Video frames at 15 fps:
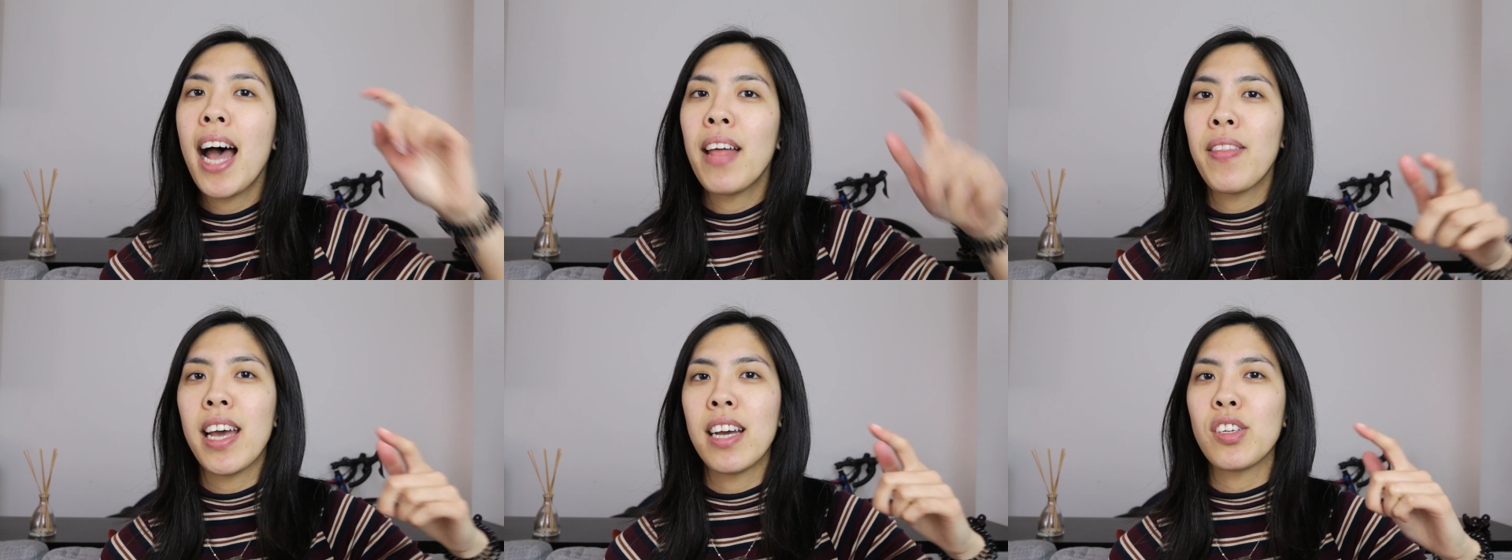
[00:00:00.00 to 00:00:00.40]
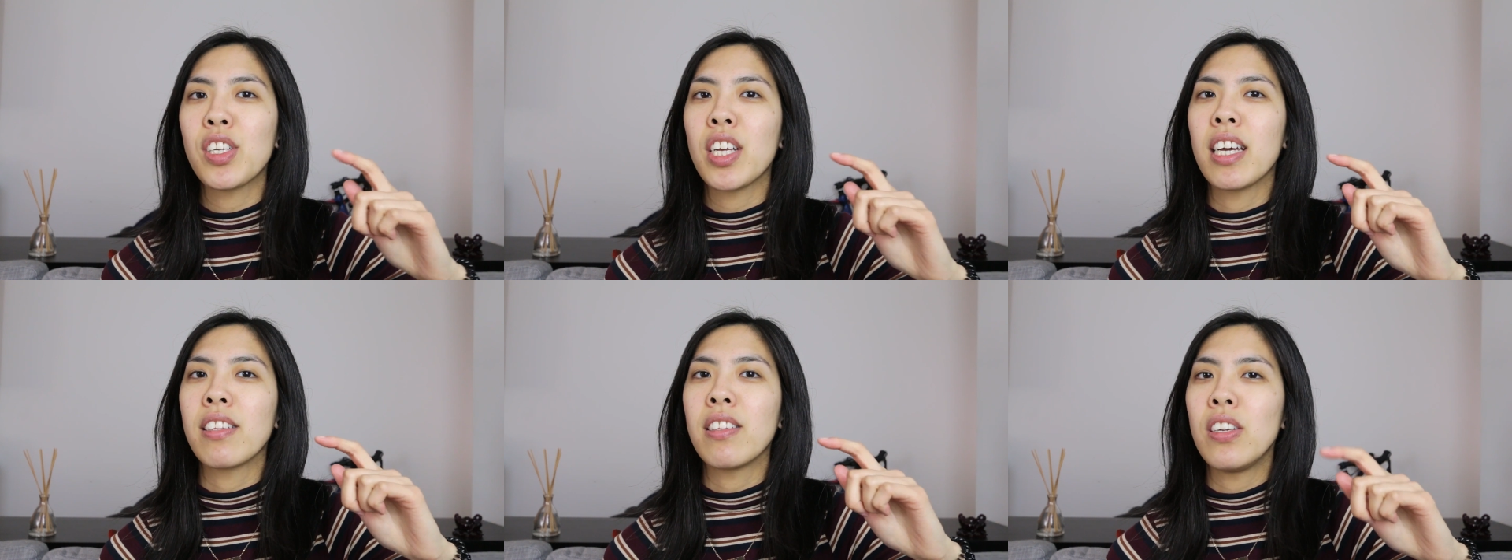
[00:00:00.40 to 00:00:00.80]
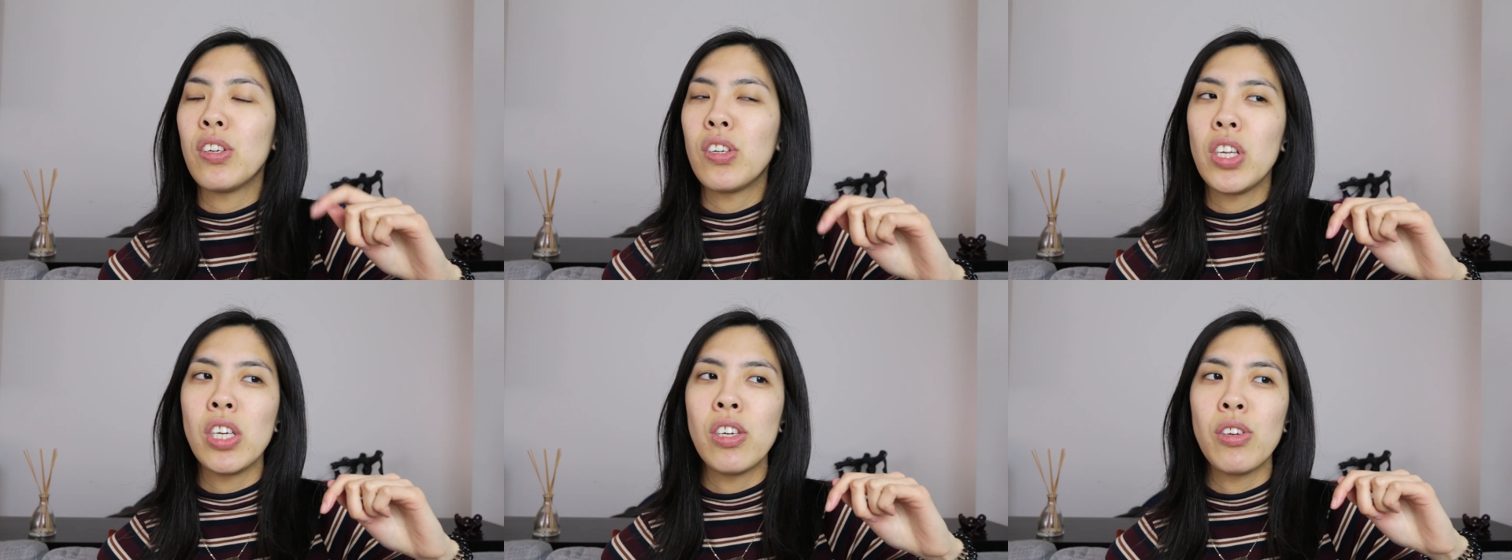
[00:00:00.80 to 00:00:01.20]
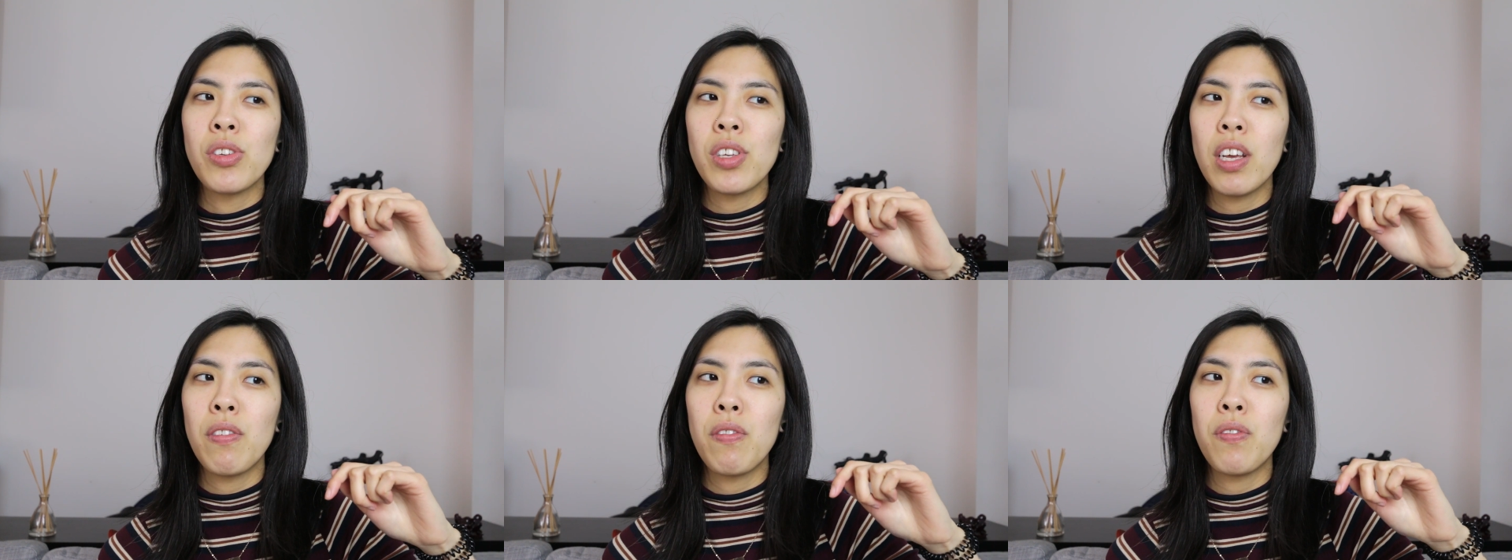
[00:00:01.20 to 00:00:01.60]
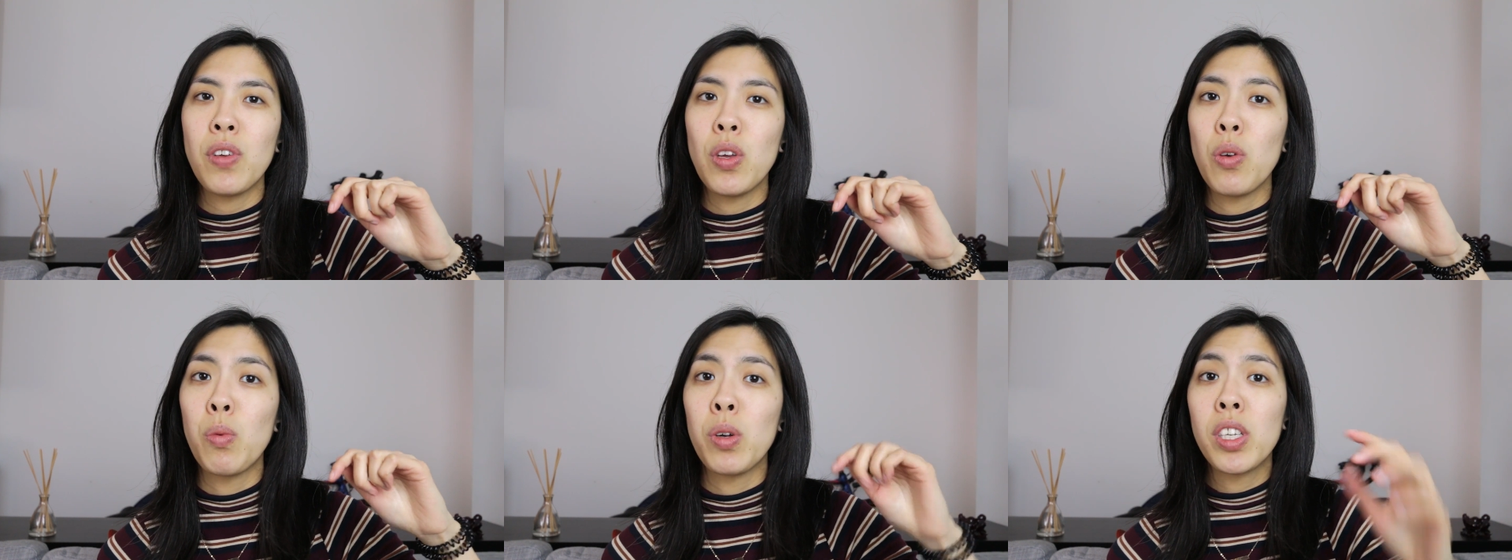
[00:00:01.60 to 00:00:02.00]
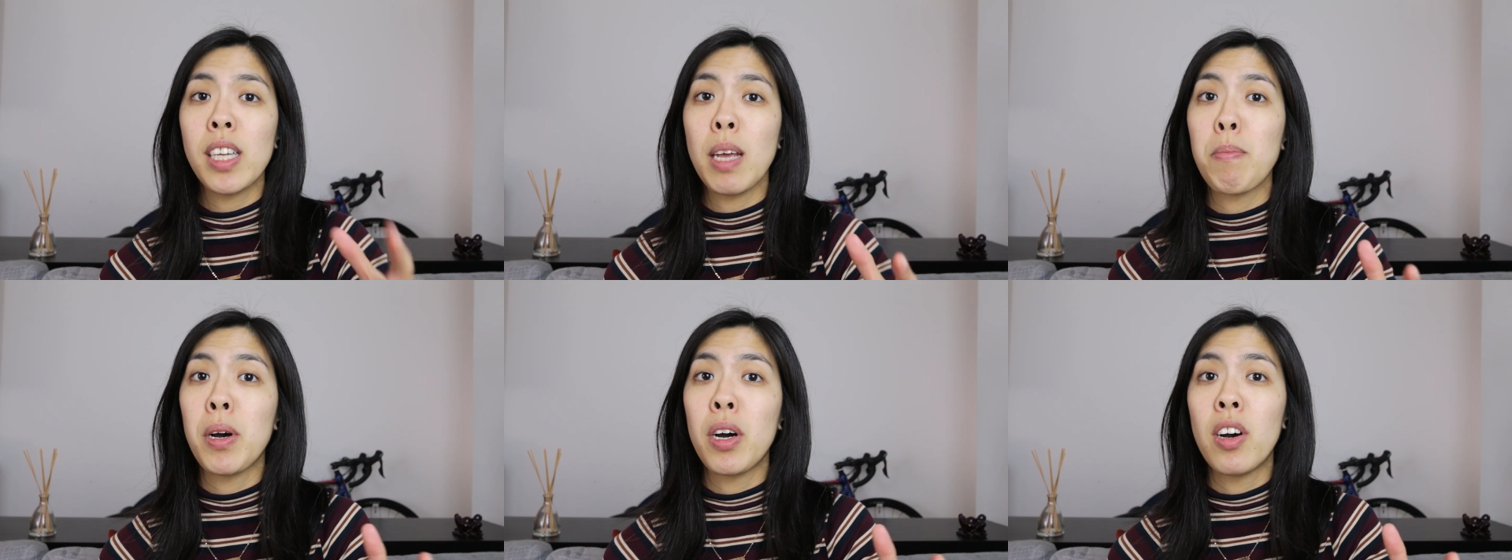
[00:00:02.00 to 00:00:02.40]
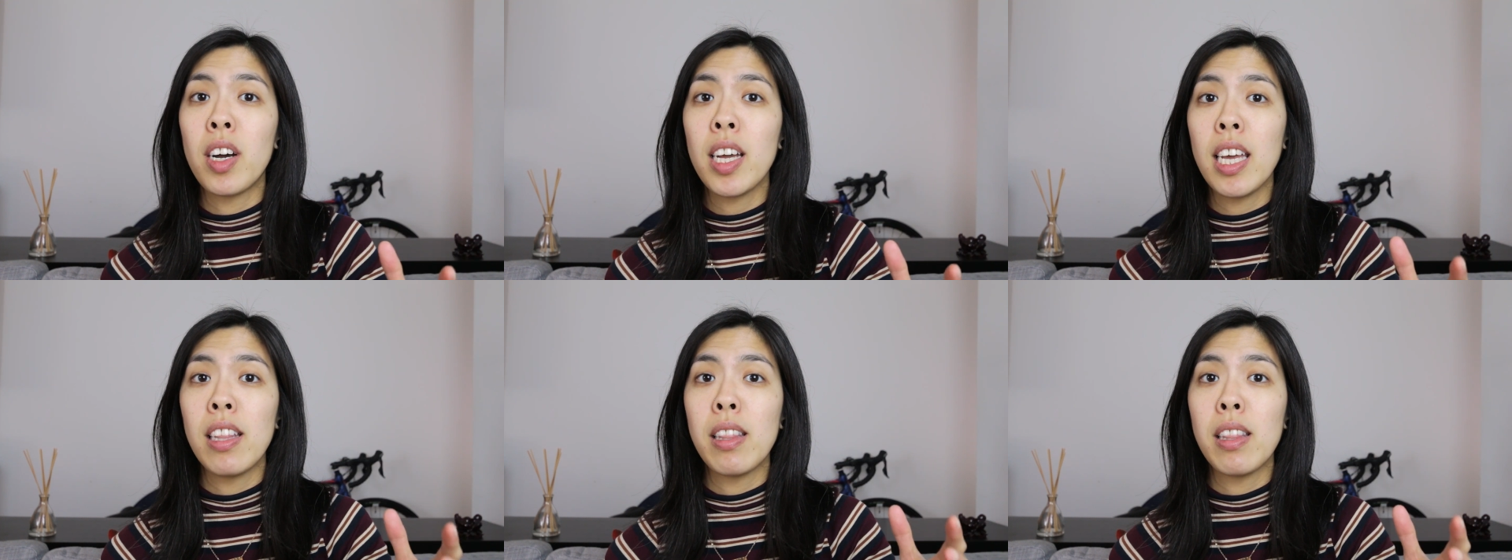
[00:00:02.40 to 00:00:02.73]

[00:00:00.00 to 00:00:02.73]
and the hashtag that you should use if you want to take part